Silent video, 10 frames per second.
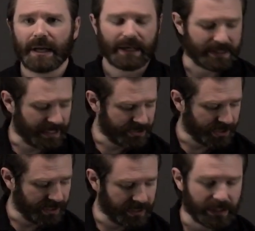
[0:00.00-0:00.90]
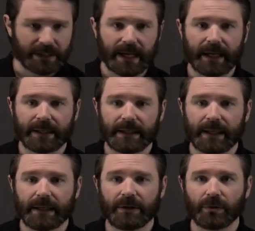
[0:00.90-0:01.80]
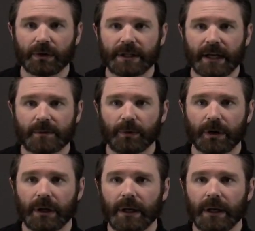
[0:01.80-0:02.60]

It's actually contained in your textbook